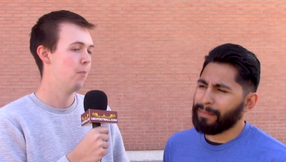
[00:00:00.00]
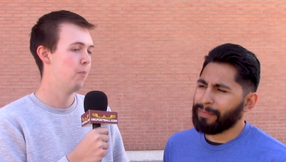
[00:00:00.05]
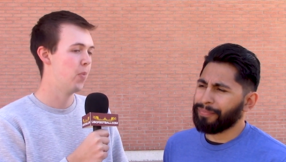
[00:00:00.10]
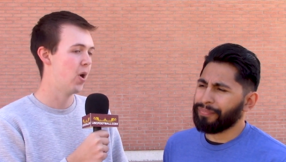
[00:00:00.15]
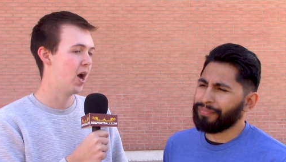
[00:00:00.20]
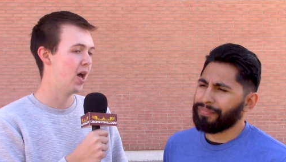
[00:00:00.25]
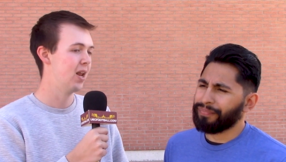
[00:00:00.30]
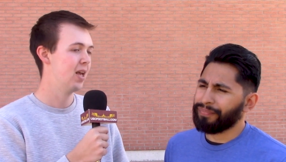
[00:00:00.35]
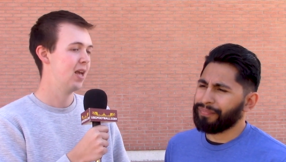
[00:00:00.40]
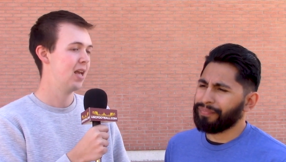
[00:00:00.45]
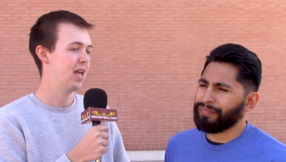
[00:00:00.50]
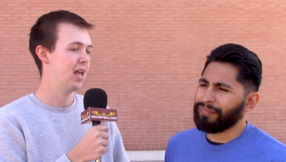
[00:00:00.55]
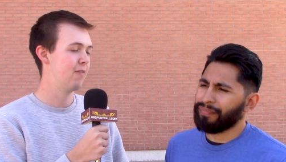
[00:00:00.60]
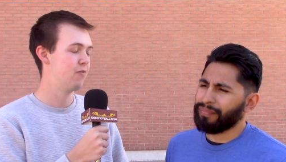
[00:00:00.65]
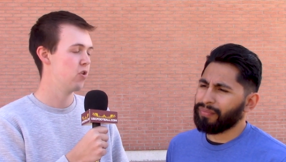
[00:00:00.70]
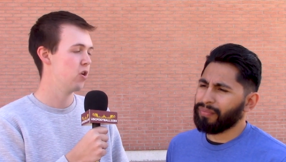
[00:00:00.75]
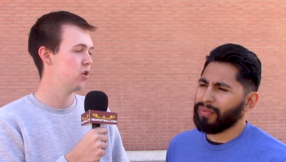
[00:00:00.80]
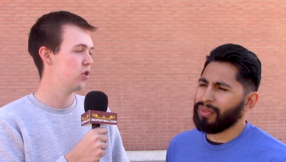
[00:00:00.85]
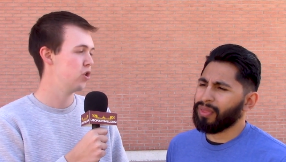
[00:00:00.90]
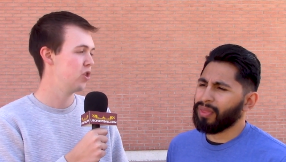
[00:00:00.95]
Speaker 1: But
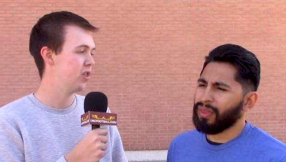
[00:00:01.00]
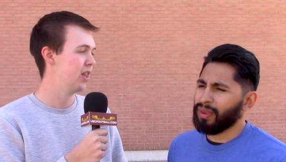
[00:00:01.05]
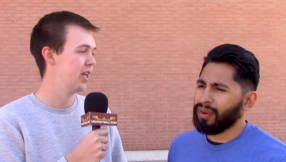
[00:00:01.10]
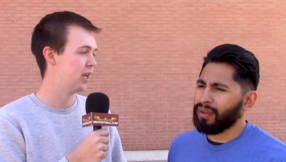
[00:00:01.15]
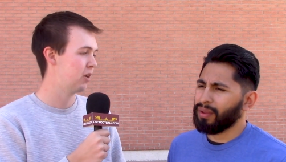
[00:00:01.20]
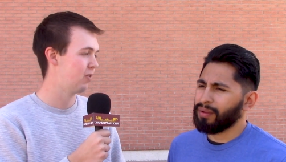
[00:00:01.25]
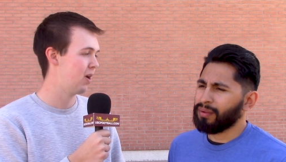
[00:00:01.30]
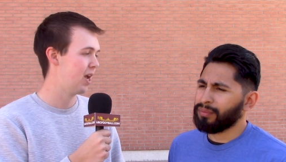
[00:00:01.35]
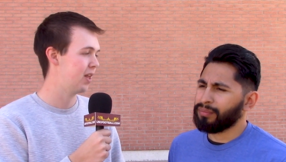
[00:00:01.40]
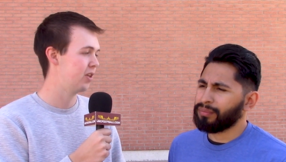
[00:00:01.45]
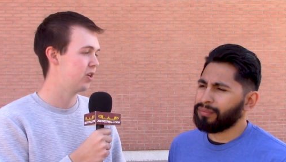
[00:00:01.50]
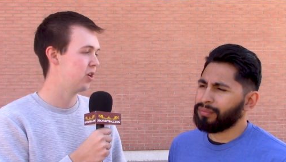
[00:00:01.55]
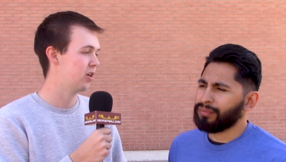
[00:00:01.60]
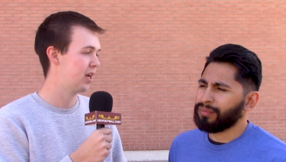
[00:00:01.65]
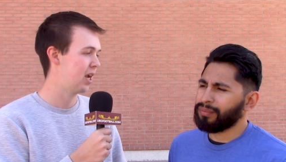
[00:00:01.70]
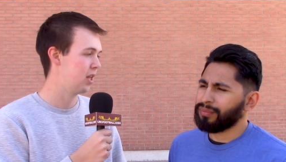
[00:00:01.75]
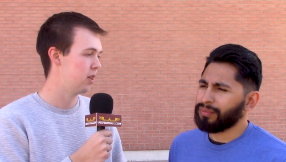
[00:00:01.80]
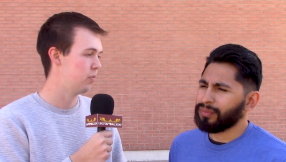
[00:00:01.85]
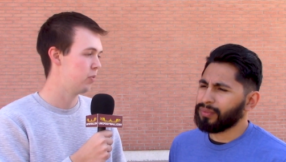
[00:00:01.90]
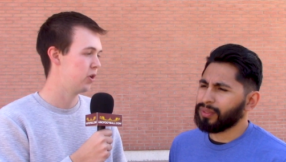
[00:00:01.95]
if you're Lincoln Riley, you're
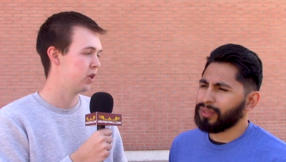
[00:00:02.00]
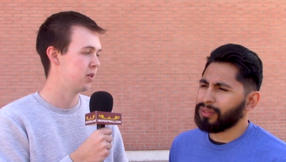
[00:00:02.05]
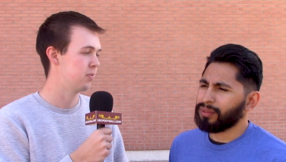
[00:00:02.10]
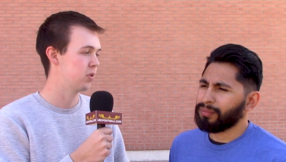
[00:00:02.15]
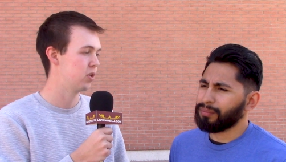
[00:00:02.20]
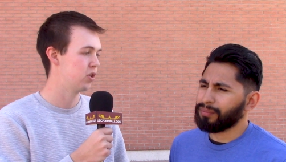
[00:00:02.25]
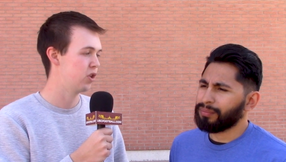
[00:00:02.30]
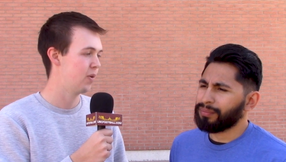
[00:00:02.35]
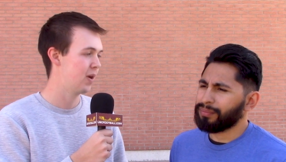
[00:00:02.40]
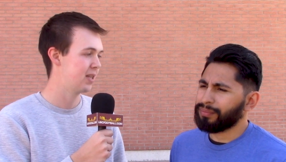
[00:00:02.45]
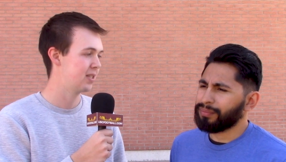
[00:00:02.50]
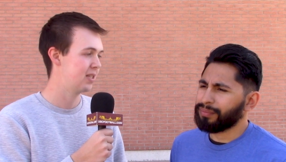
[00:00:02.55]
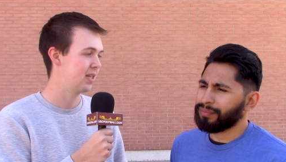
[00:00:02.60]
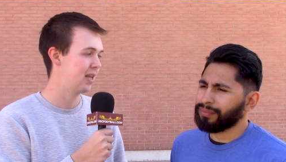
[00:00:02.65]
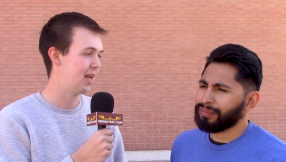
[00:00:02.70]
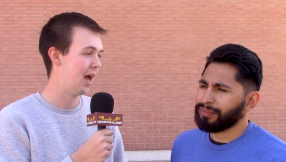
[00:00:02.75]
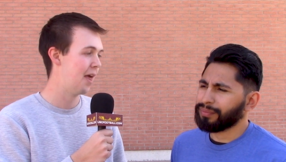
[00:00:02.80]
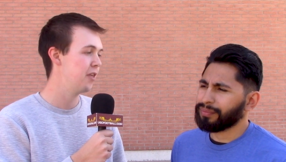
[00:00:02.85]
Caleb Williams, you're USC, I